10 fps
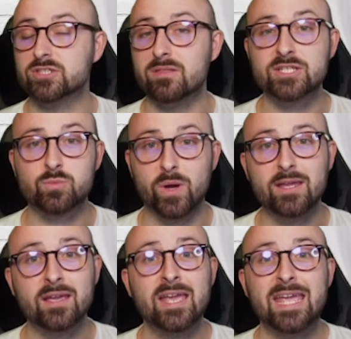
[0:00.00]
So this
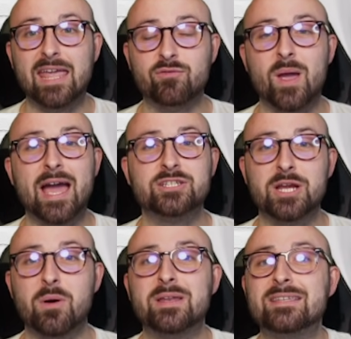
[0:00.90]
week, if you had
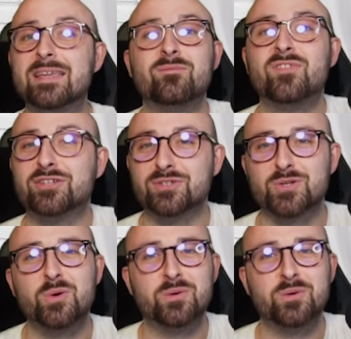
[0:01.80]
Chilwell and he didn't feature at all,